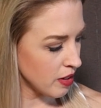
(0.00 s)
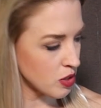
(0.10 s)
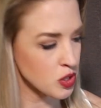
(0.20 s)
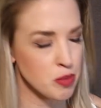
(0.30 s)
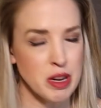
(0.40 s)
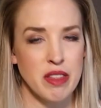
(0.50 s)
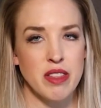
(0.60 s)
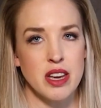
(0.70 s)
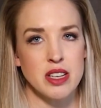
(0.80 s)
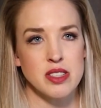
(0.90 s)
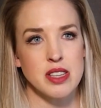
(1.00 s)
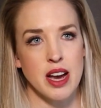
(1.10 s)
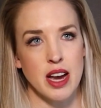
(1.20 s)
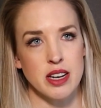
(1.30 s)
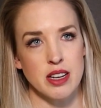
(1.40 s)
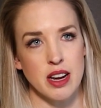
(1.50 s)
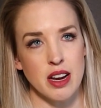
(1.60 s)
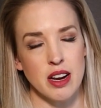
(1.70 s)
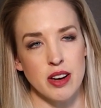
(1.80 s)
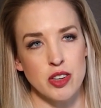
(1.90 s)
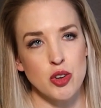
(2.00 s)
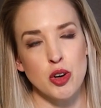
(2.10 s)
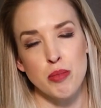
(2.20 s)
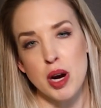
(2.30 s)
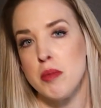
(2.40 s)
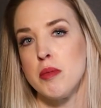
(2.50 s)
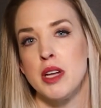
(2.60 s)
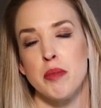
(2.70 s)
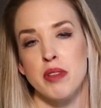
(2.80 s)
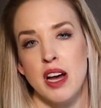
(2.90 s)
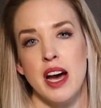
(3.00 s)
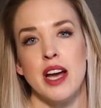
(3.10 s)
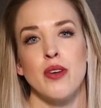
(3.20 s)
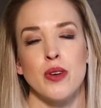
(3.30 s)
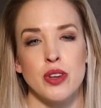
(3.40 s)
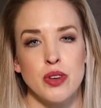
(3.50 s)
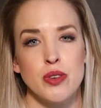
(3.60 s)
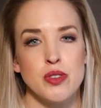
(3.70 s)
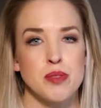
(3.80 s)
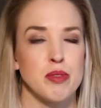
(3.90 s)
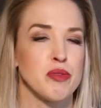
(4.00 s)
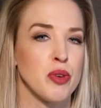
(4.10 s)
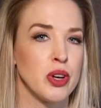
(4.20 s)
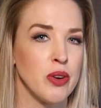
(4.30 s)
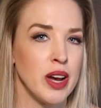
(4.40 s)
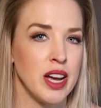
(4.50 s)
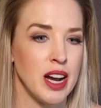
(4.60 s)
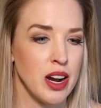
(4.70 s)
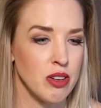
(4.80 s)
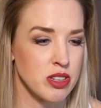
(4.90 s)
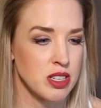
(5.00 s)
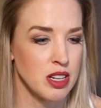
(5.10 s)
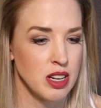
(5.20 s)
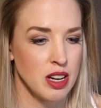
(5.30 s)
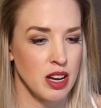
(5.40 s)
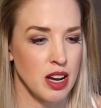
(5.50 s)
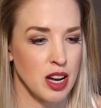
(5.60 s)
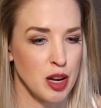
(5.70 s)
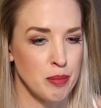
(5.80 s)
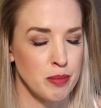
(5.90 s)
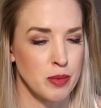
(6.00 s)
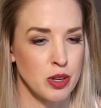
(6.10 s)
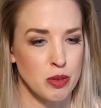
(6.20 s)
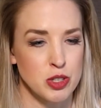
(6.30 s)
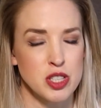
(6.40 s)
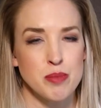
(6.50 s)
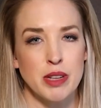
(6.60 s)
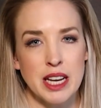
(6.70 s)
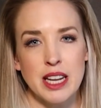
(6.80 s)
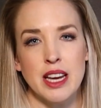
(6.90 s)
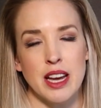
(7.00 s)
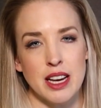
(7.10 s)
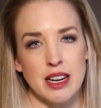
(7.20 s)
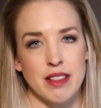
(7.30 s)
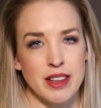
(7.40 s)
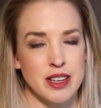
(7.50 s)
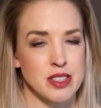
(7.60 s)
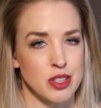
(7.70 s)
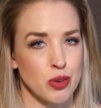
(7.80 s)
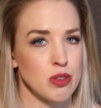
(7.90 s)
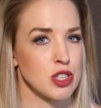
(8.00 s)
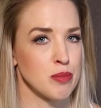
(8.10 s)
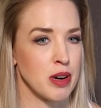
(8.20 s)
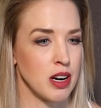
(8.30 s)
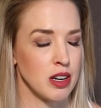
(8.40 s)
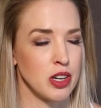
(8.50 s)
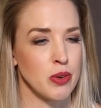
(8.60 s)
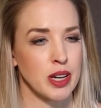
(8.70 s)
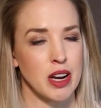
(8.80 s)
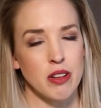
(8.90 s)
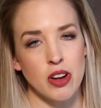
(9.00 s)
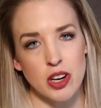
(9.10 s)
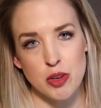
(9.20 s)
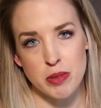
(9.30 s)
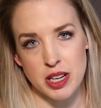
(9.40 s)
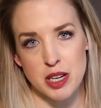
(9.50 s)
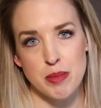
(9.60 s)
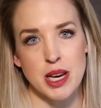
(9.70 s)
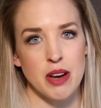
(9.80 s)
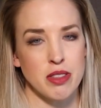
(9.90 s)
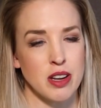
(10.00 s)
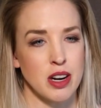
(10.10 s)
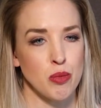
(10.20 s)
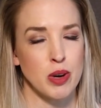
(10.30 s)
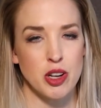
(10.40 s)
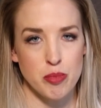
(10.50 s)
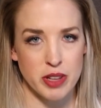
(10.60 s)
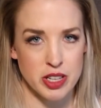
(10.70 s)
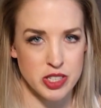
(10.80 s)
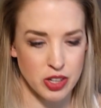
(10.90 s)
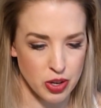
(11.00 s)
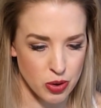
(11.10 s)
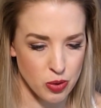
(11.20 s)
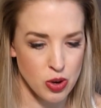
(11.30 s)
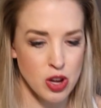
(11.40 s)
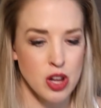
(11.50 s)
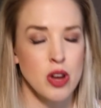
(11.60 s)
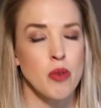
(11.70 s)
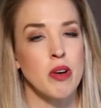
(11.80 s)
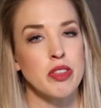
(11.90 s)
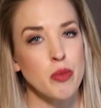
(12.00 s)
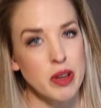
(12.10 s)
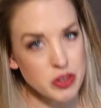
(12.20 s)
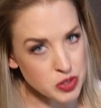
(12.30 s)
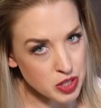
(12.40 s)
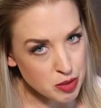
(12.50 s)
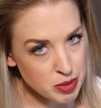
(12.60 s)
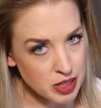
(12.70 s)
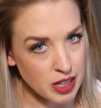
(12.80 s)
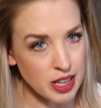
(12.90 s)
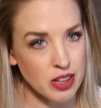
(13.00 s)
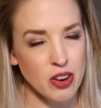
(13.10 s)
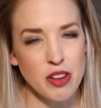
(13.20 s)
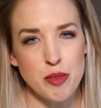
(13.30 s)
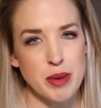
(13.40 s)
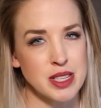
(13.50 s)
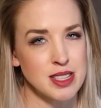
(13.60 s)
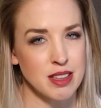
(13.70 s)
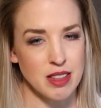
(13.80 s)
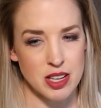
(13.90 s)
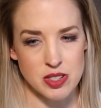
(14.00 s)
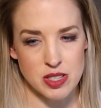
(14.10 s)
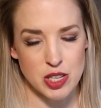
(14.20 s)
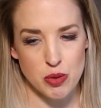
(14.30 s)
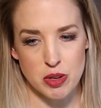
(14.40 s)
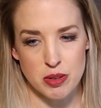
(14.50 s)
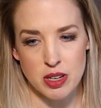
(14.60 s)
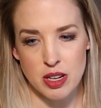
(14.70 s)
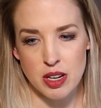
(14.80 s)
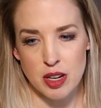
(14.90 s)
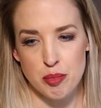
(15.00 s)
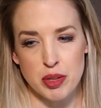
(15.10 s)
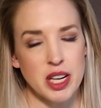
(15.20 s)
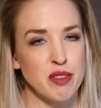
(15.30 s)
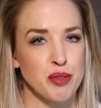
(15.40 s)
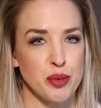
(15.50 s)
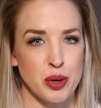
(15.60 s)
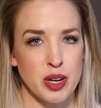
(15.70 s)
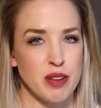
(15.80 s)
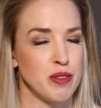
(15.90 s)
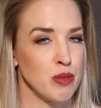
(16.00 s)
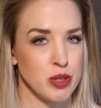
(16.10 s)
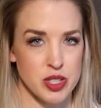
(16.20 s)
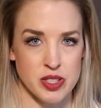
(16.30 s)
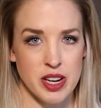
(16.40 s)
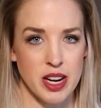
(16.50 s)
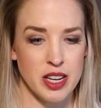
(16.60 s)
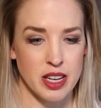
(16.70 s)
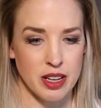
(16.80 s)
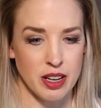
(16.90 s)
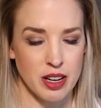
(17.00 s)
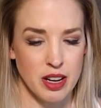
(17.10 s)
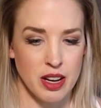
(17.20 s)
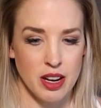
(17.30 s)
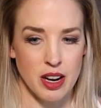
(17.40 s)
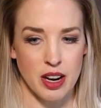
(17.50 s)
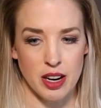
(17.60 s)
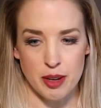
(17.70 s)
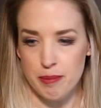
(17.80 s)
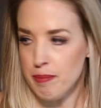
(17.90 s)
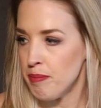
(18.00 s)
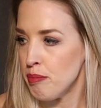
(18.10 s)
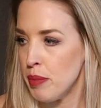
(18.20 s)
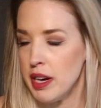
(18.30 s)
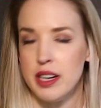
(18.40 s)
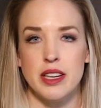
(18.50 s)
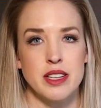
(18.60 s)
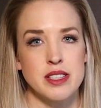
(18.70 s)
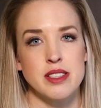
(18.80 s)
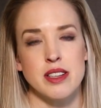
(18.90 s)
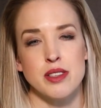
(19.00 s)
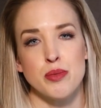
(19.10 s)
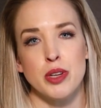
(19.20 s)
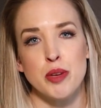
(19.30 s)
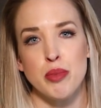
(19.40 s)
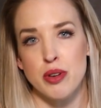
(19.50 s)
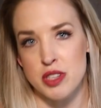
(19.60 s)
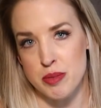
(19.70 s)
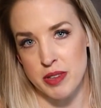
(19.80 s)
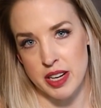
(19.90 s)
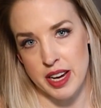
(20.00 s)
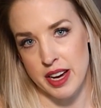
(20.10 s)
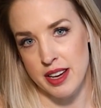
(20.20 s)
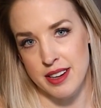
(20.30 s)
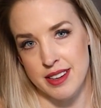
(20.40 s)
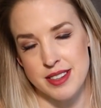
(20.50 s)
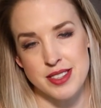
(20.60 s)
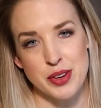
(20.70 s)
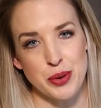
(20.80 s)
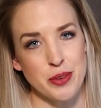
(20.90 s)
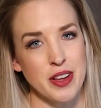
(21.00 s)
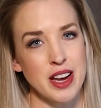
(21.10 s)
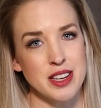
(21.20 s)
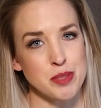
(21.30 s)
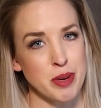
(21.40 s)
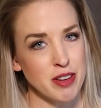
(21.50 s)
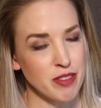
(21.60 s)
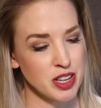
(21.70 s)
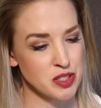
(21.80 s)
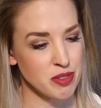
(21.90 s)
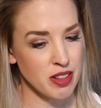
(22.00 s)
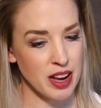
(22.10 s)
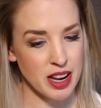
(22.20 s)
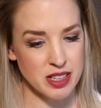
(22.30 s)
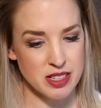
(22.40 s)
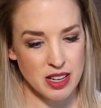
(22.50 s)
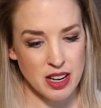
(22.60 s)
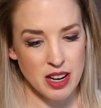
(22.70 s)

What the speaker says: There are so many things that you could probably apply or use before you head out. You know, just planning ahead, I think, is the crucial part. Knowing how long you plan to be out there, where you plan to go, what the weather's going to be like, all the basic things that you would plan for if you were just hiking. But it's really important to plan ahead. So that is my advice for that.